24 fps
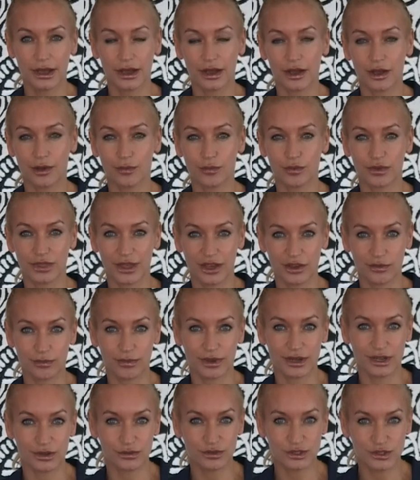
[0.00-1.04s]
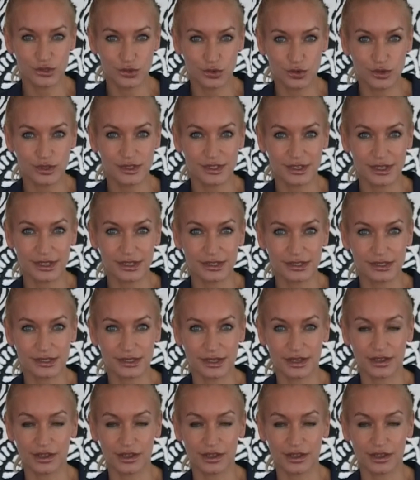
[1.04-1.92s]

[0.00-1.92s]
um, without many resources.